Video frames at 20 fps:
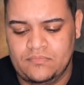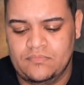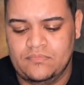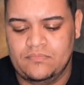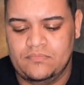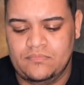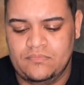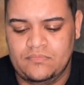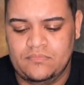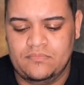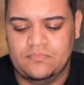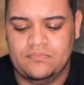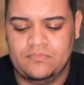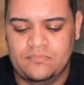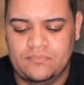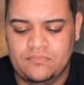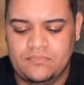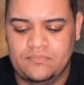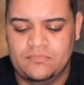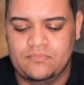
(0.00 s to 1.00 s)
Jedi
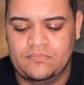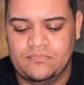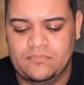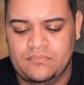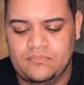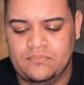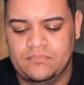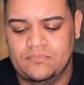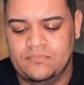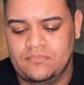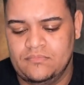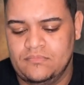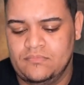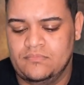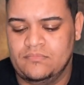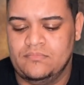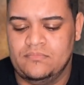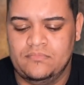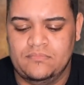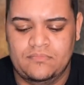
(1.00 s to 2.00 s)
level
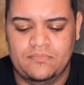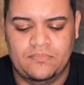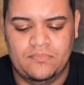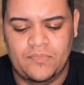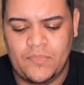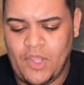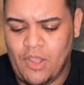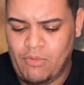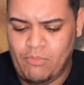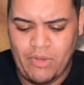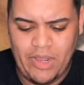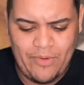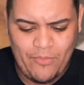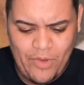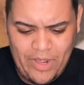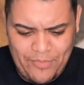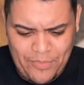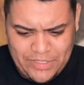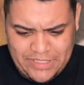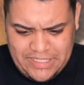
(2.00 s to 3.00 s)
sabotage. What
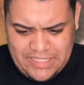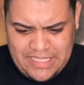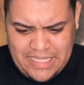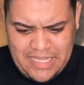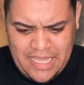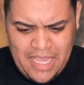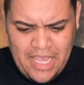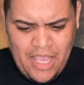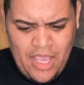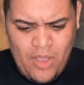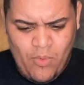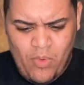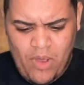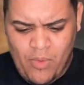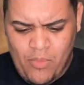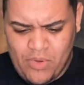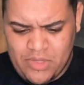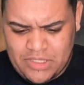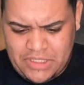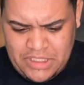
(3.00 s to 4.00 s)

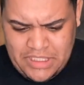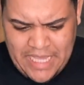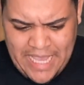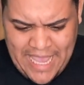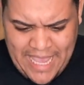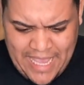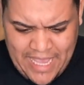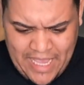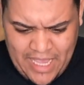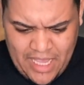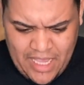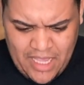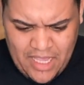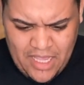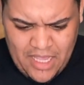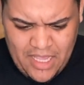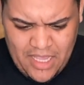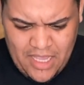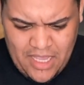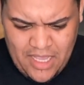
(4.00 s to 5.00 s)
was that?
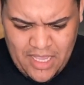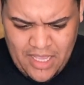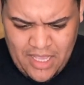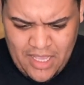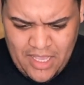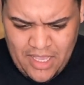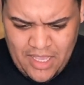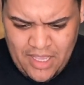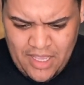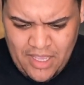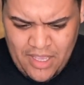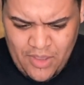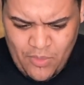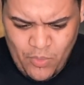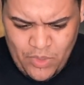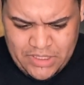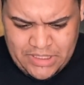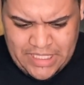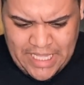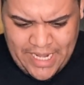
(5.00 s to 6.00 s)

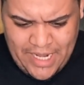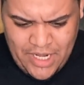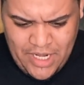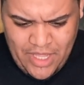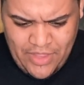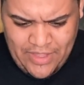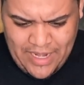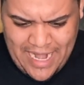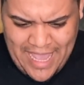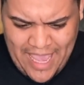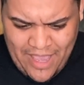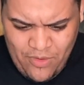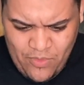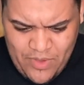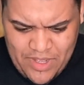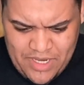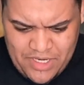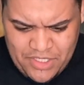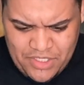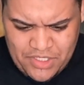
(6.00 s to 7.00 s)
Was that another
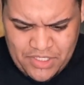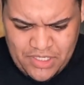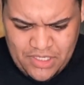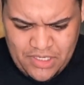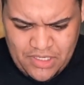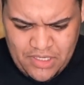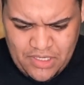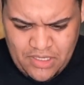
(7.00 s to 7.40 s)
language?